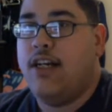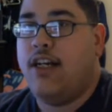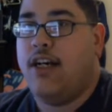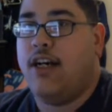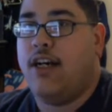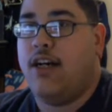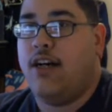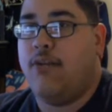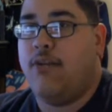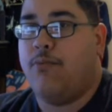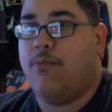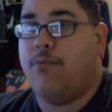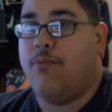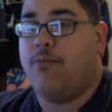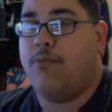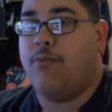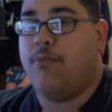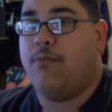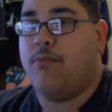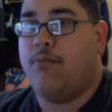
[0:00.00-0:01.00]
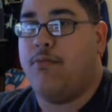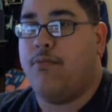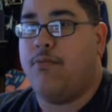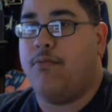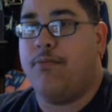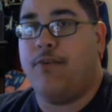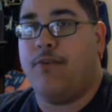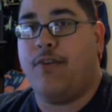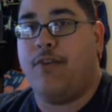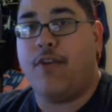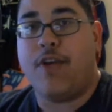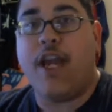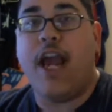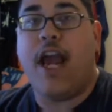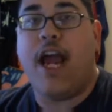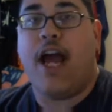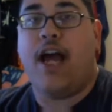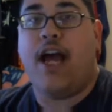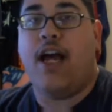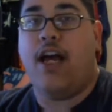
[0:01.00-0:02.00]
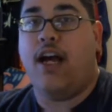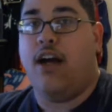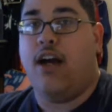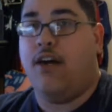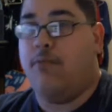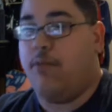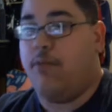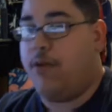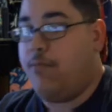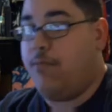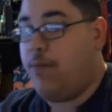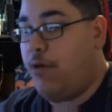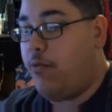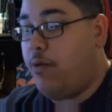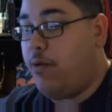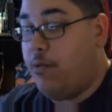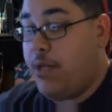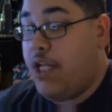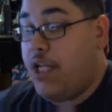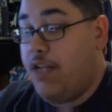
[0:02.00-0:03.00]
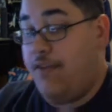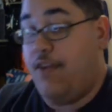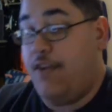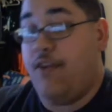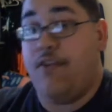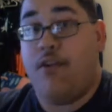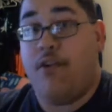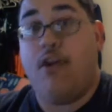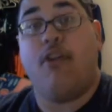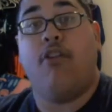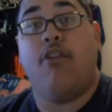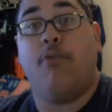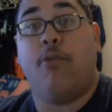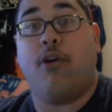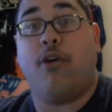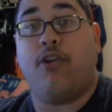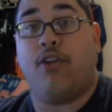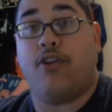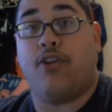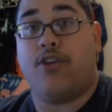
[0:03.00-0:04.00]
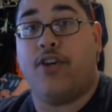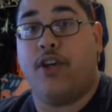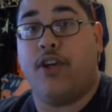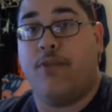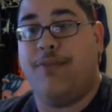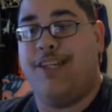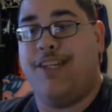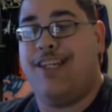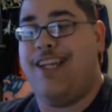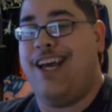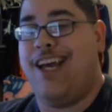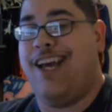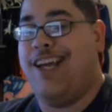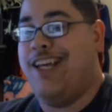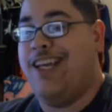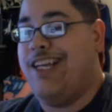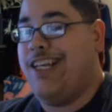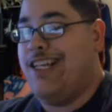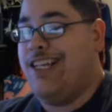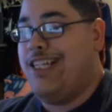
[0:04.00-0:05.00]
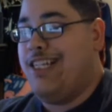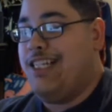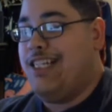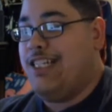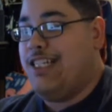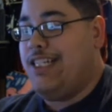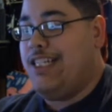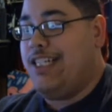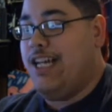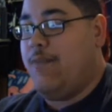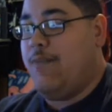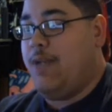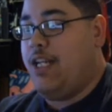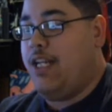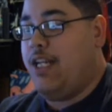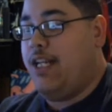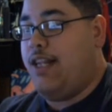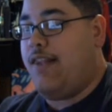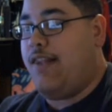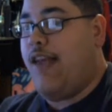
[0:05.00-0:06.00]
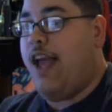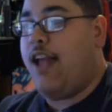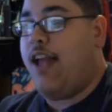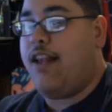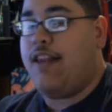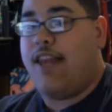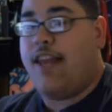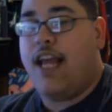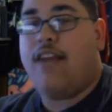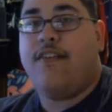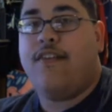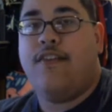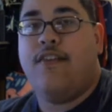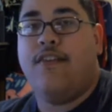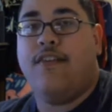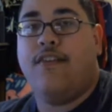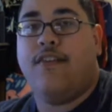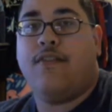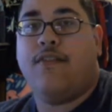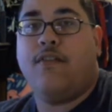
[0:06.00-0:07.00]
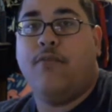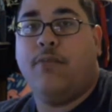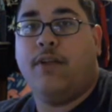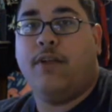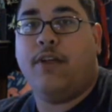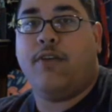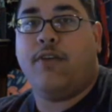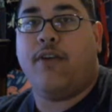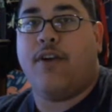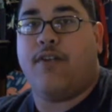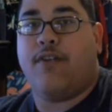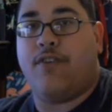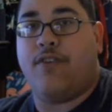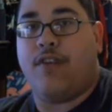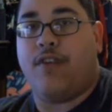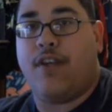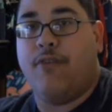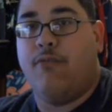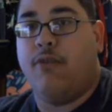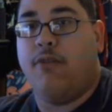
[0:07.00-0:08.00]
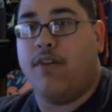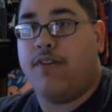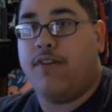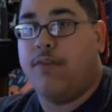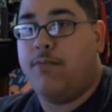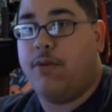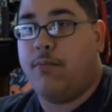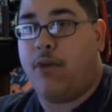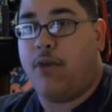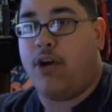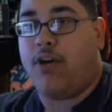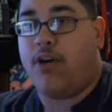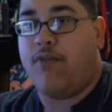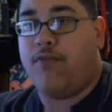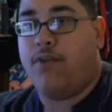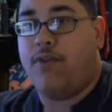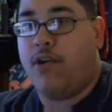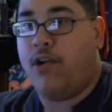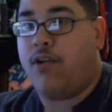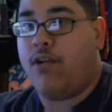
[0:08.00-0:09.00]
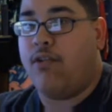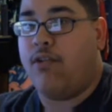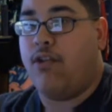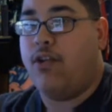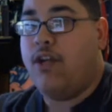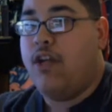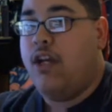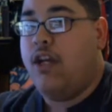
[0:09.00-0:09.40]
So yeah, but when we get to the Nurgle part, I'll show you. But yeah, I mean, that's his Obliterators. He wants them to mark of Nurgle.